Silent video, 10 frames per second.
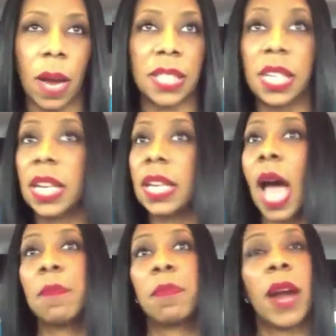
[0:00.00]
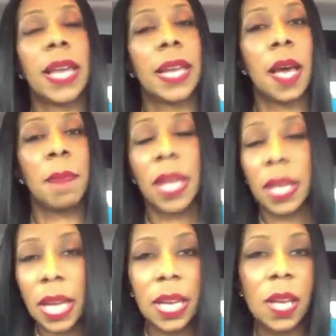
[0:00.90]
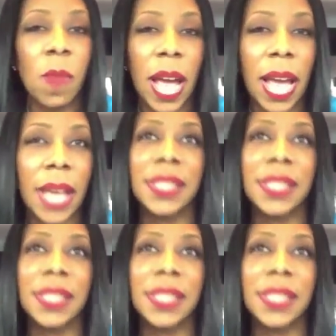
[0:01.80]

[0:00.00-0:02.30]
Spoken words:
She did not break it up in any way.